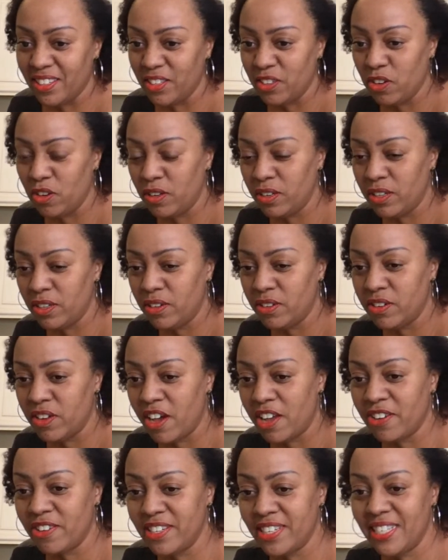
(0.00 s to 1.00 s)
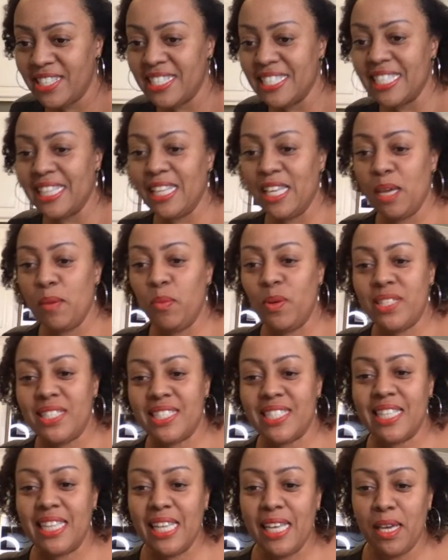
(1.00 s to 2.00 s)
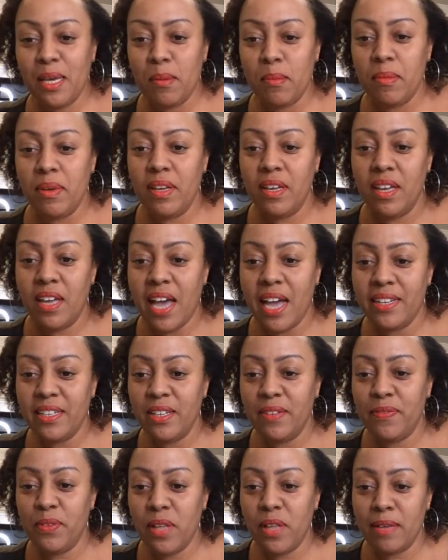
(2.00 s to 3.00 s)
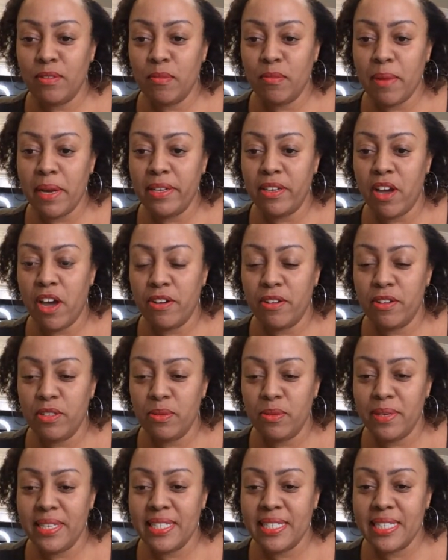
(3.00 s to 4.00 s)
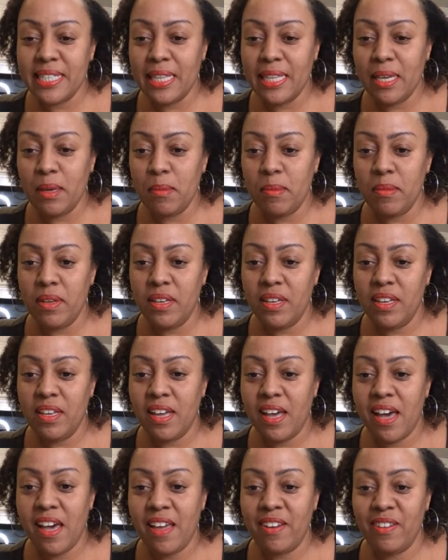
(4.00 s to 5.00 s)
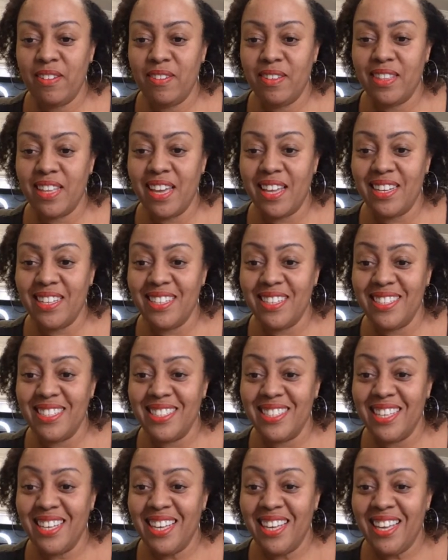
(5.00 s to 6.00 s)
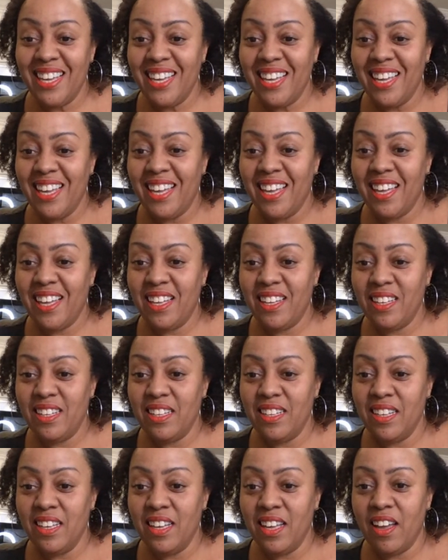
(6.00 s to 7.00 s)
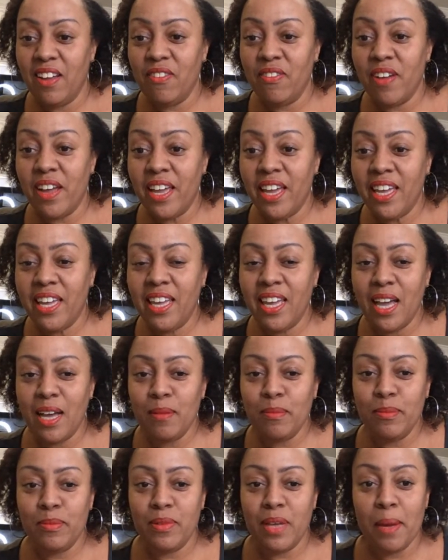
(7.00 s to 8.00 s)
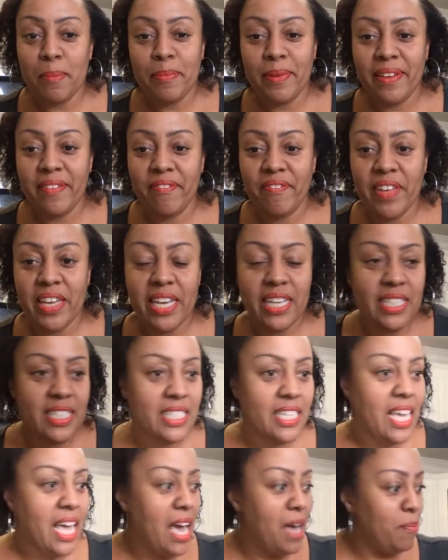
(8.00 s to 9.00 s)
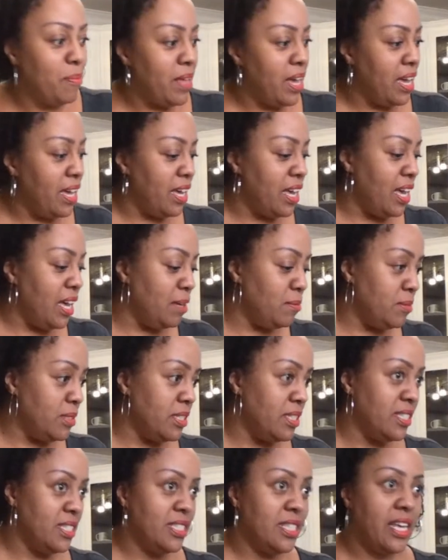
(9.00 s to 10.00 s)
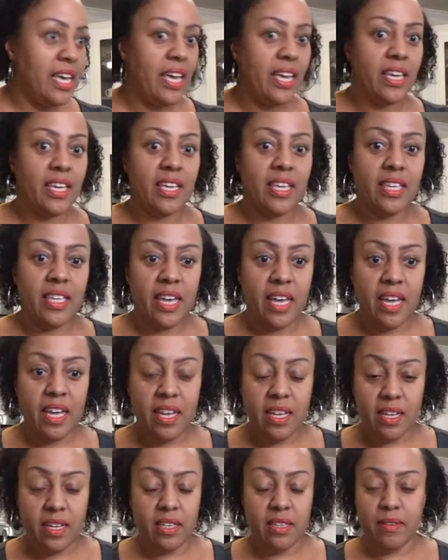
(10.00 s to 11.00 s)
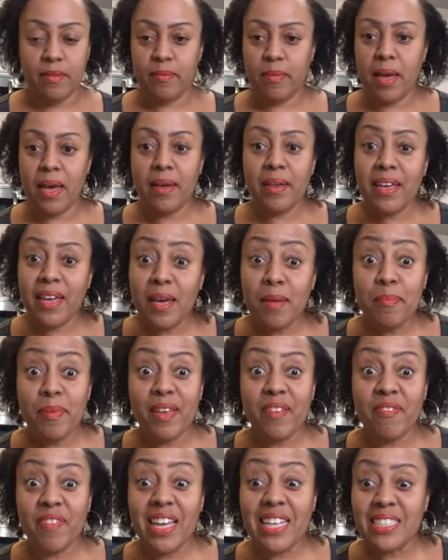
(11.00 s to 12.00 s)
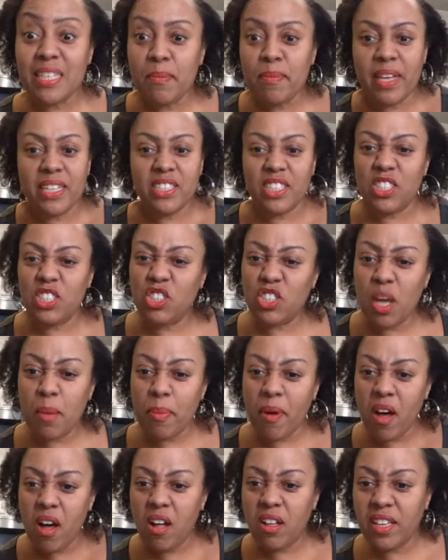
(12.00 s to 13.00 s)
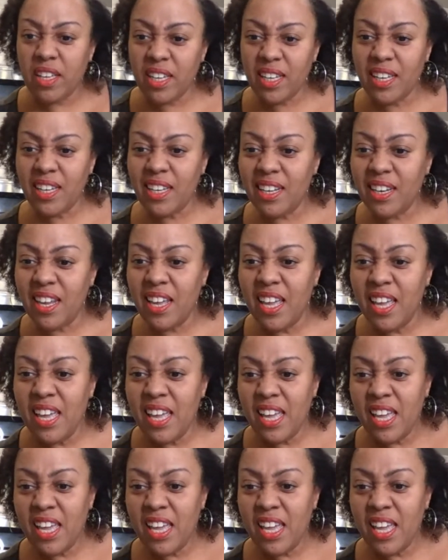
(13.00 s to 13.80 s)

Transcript: Your daughter did slim. What's slim? I did a few lives with my daughter doing slim. I don't know what that is. Right? I'm being fancy. I'm not. I'm just like, yeah, I am being fancy. I'm like, just jump all in.